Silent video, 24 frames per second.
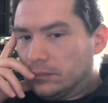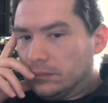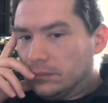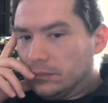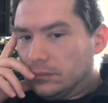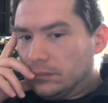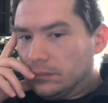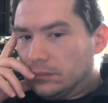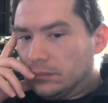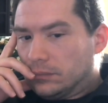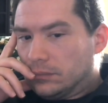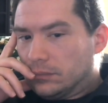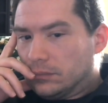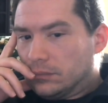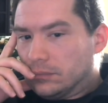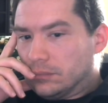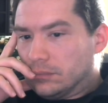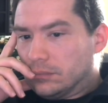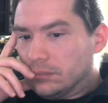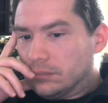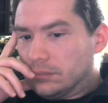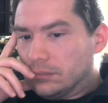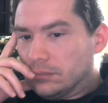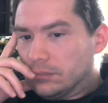
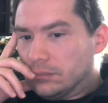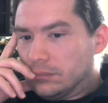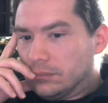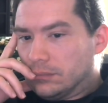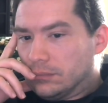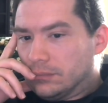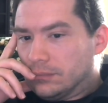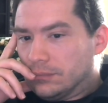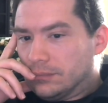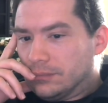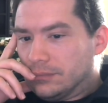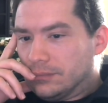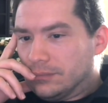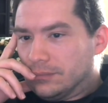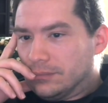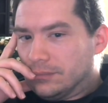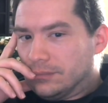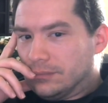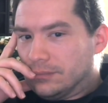(silence)